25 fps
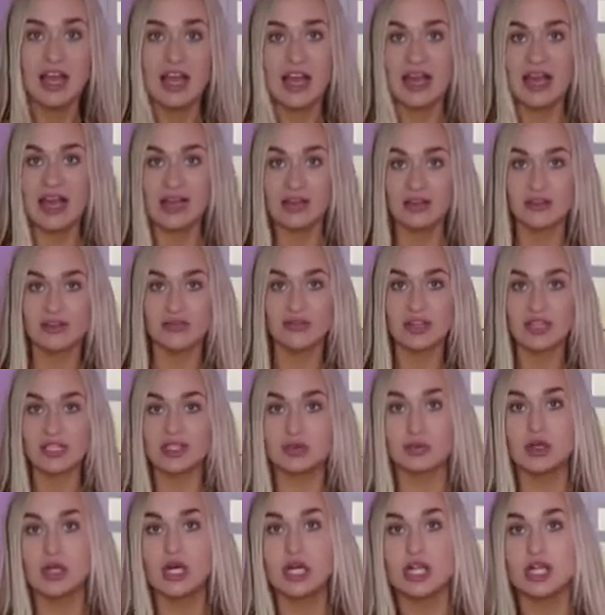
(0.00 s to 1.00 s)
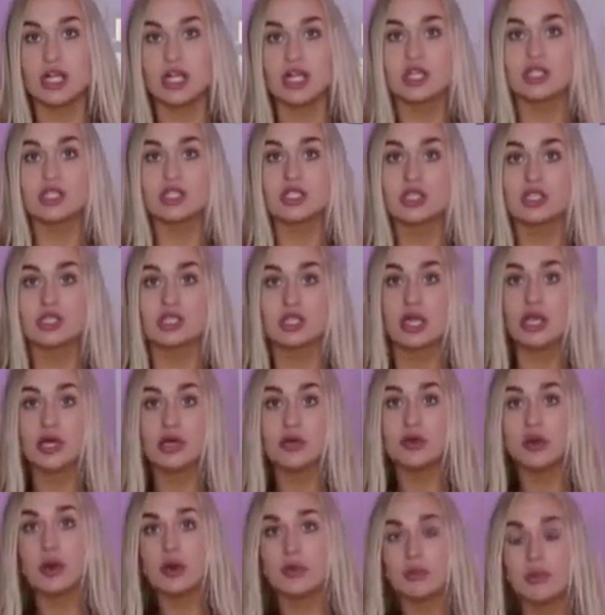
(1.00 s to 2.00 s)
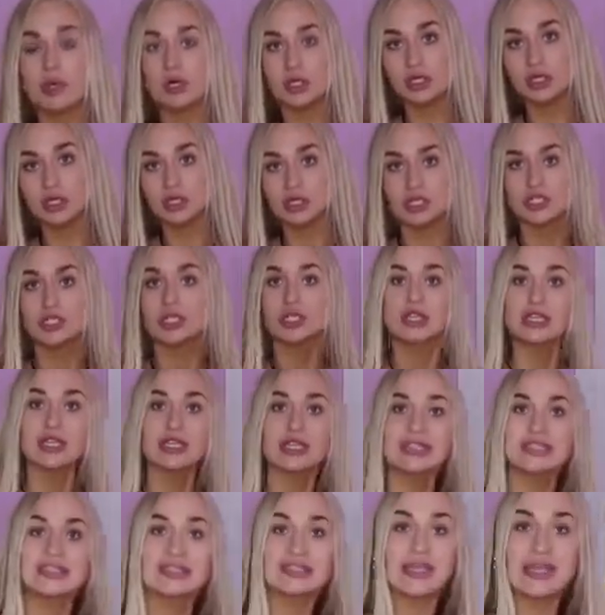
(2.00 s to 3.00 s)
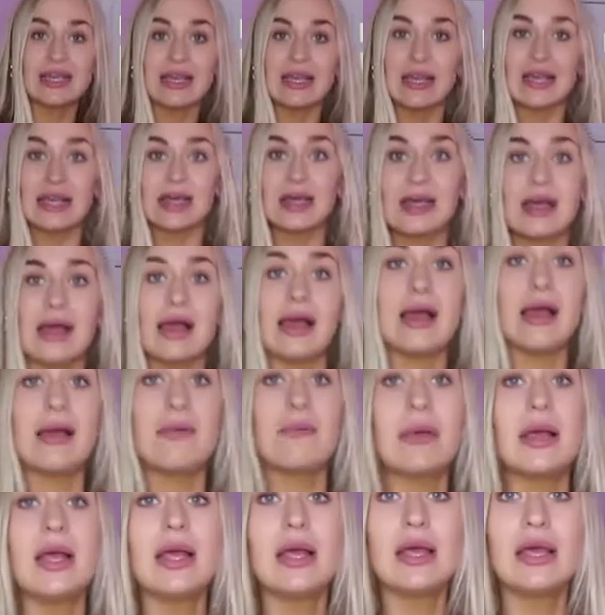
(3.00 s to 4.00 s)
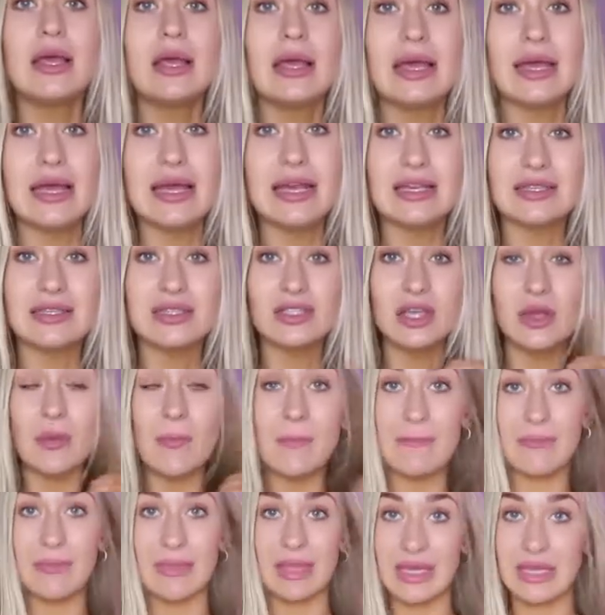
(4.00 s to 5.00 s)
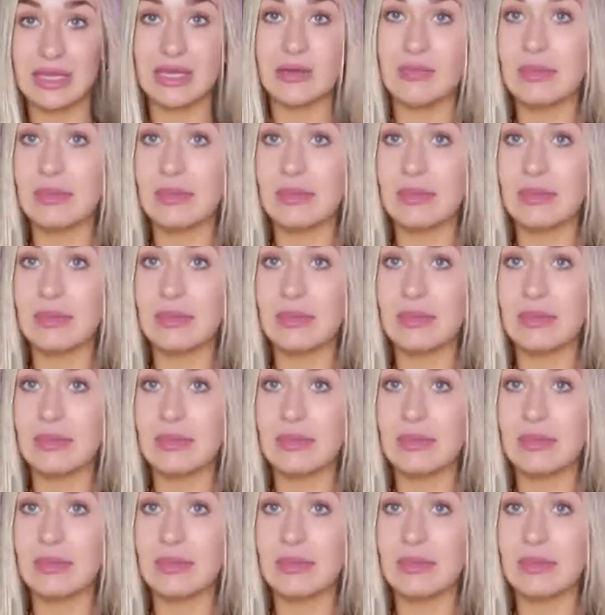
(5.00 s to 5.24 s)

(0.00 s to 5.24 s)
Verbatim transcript: I love this one so much this um is me in a